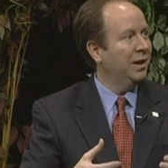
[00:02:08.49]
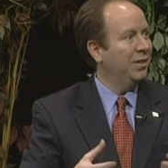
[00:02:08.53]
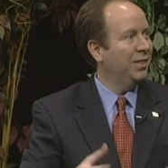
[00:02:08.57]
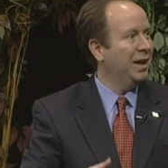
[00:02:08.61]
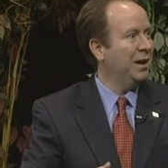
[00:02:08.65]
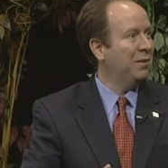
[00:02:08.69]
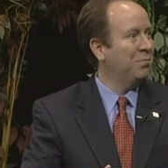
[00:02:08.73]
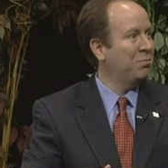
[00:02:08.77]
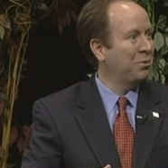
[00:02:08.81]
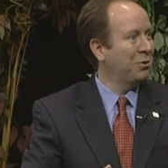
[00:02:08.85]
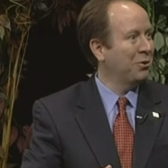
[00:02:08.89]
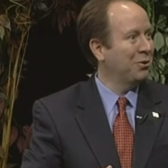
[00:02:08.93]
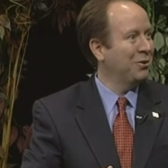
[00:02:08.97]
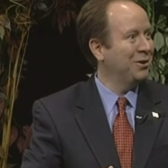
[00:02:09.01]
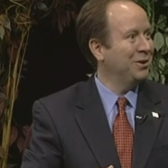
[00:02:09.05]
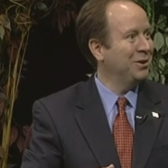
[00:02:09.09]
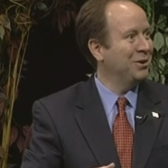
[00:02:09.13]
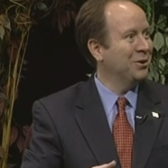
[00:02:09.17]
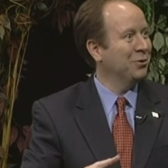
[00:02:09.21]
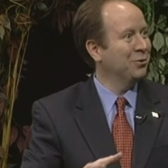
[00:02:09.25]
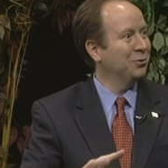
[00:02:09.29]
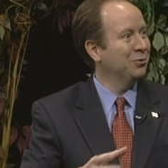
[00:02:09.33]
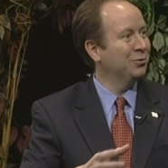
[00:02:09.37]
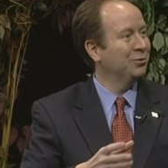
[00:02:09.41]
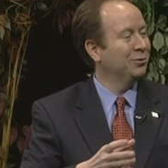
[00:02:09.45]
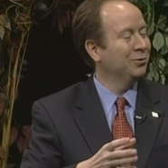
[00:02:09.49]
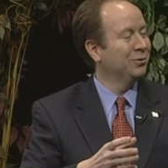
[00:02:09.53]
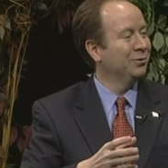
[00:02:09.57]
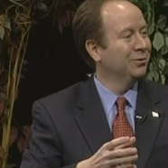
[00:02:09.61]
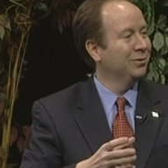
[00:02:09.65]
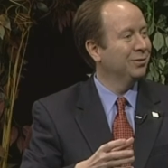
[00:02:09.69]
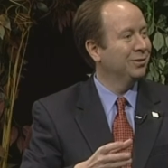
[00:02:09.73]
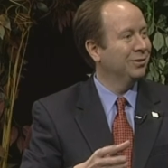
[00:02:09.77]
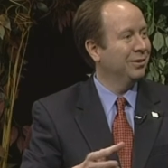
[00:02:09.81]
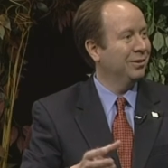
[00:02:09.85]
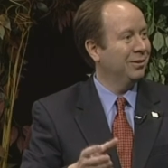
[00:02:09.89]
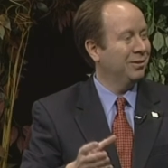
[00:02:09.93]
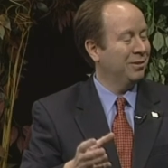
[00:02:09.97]
That party goes
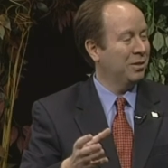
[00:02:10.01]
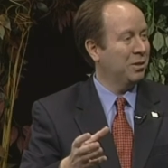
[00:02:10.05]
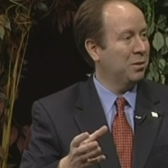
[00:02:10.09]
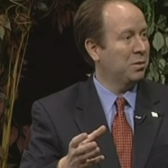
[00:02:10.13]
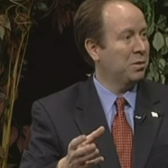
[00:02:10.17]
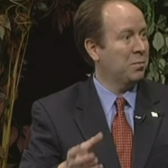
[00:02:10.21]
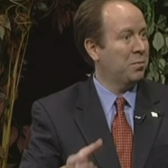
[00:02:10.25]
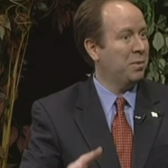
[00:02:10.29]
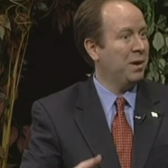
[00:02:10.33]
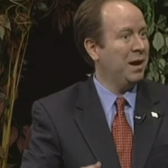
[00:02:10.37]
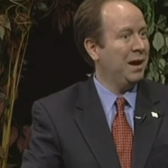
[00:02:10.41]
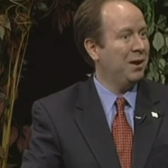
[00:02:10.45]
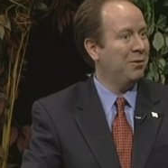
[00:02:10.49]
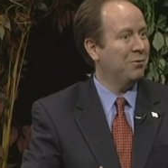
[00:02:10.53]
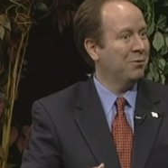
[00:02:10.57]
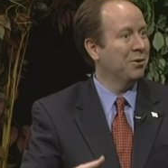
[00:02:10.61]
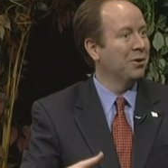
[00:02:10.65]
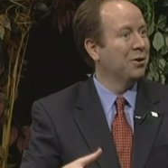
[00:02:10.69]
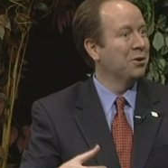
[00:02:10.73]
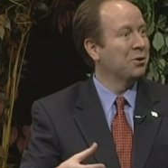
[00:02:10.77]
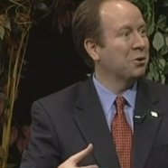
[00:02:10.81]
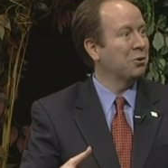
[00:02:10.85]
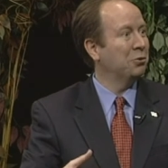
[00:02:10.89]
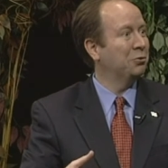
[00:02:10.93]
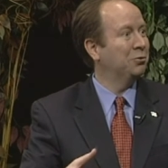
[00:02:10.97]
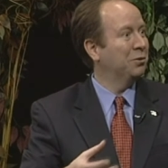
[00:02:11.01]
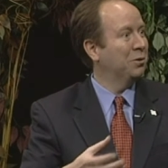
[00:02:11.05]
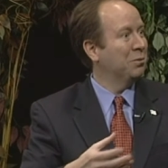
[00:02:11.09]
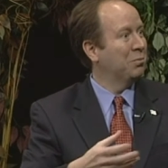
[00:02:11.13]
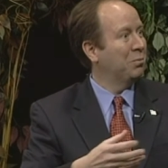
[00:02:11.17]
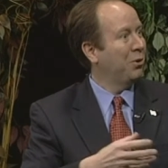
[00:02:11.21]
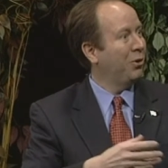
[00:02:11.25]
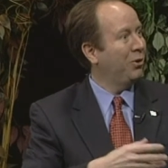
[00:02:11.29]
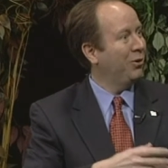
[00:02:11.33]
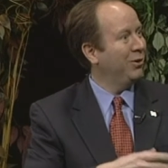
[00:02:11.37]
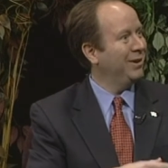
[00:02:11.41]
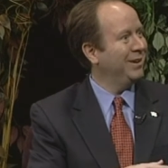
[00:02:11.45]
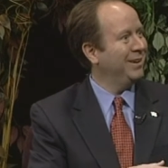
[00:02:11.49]
that the power goes to the
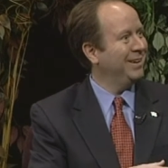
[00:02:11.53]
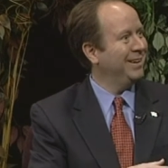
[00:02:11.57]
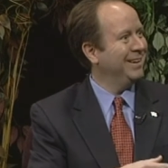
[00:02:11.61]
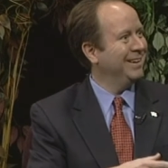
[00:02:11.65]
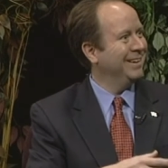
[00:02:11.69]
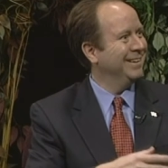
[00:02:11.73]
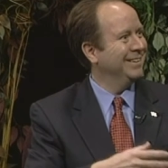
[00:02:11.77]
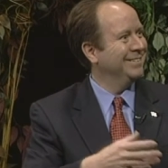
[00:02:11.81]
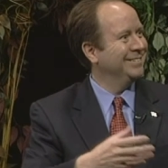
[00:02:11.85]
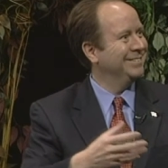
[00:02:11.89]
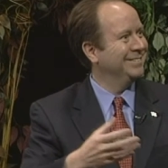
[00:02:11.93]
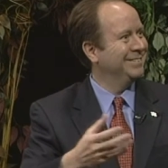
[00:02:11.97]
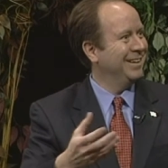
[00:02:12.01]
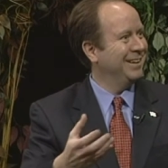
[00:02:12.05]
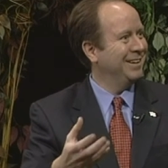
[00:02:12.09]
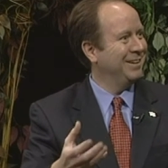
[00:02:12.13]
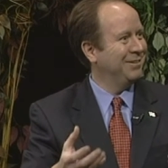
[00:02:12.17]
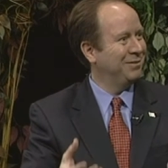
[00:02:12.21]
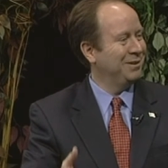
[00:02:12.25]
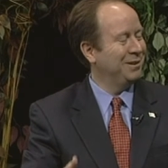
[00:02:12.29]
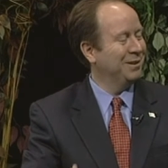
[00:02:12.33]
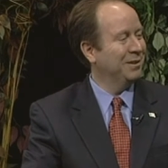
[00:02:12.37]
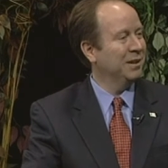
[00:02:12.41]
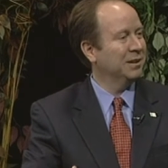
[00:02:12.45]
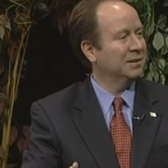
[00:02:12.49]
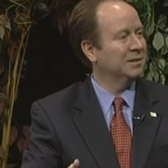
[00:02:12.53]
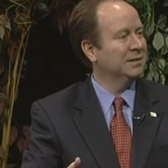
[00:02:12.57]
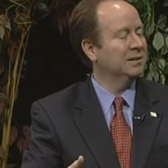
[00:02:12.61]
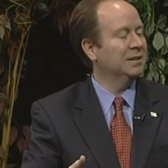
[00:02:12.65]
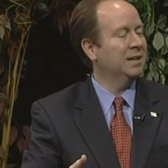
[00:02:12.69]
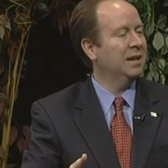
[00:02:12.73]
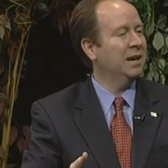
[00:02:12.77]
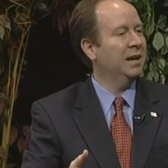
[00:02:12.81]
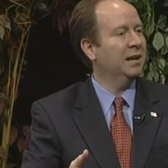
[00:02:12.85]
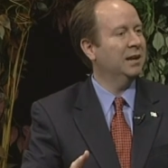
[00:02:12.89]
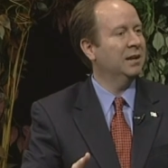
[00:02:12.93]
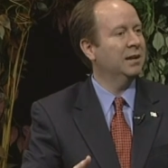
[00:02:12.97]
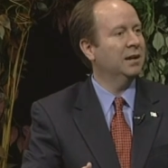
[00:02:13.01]
party instead right. of the
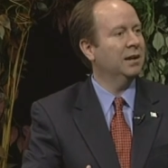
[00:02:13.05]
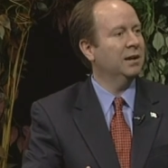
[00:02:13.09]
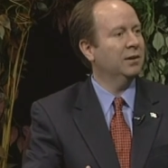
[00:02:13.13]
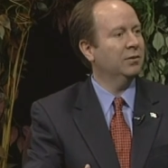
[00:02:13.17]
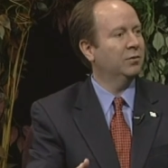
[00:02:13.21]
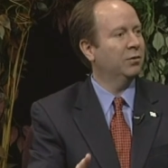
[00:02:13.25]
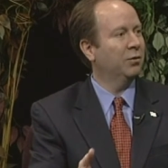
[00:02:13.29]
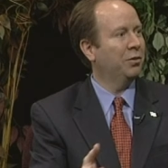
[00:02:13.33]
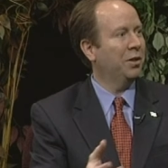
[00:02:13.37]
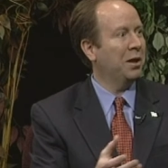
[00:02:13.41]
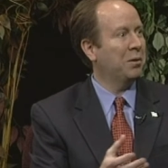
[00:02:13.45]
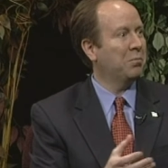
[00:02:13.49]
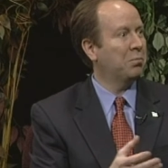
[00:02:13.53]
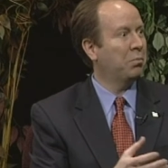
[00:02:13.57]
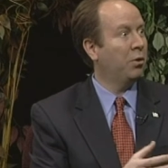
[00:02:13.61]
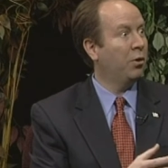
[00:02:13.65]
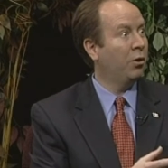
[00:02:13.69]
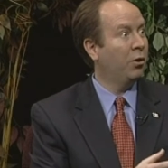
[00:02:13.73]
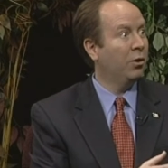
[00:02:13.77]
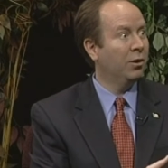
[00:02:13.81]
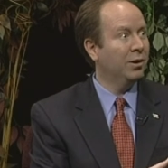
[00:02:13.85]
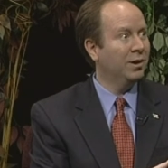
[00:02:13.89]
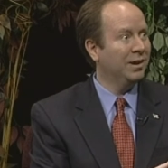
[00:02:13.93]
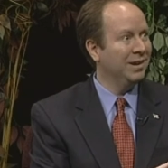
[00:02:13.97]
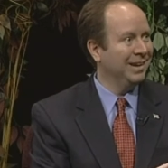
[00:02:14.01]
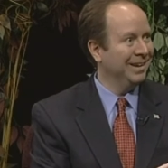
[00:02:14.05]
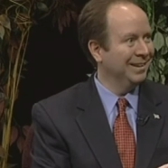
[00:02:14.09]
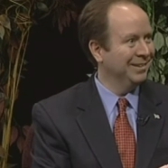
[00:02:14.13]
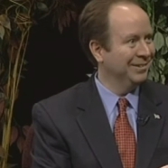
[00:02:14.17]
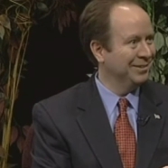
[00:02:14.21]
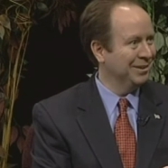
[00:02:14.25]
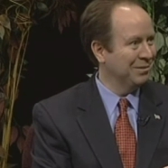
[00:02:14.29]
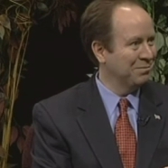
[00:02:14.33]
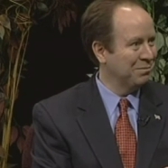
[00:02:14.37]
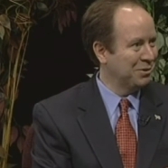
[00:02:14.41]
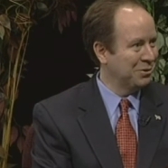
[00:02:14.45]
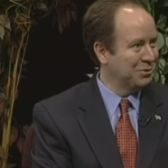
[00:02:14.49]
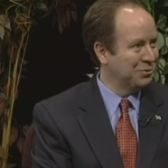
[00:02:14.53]
elected candidate. So that party
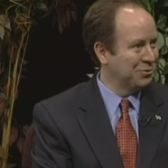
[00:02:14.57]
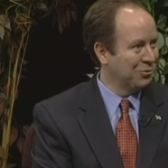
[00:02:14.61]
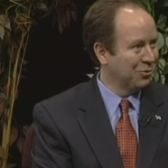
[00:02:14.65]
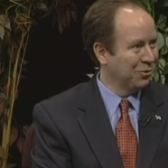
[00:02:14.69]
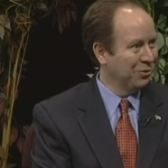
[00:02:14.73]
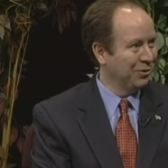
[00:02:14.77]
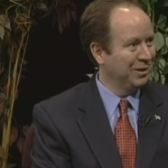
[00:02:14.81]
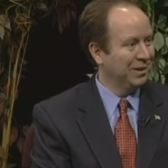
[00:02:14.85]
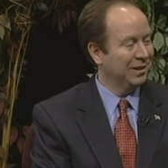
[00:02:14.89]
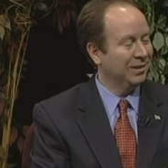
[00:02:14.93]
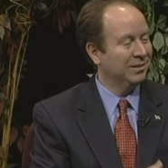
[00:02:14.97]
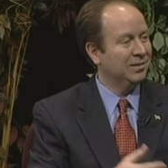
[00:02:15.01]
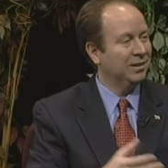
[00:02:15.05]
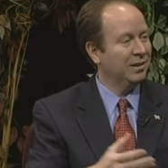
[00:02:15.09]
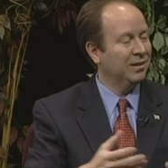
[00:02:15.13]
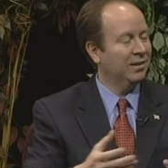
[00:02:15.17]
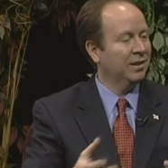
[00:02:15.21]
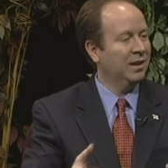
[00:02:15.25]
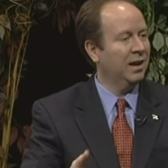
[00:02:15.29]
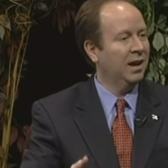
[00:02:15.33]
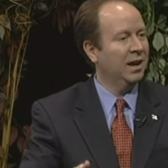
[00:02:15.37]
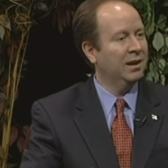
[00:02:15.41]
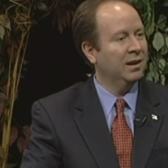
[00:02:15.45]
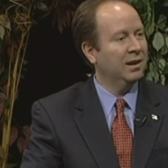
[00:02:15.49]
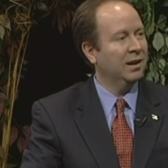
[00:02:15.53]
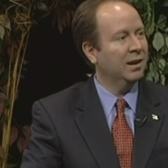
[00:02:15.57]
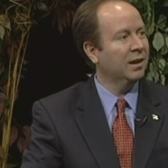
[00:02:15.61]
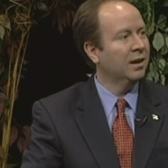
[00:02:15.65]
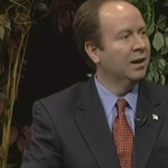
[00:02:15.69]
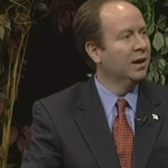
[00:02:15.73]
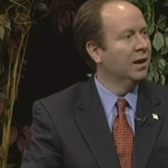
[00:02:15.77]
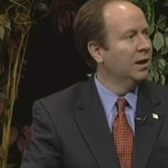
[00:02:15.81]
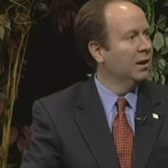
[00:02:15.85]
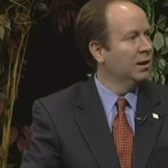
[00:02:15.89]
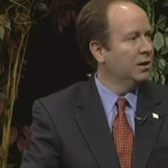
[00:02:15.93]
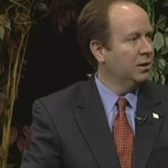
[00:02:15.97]
ends up controlling instead of the candidate.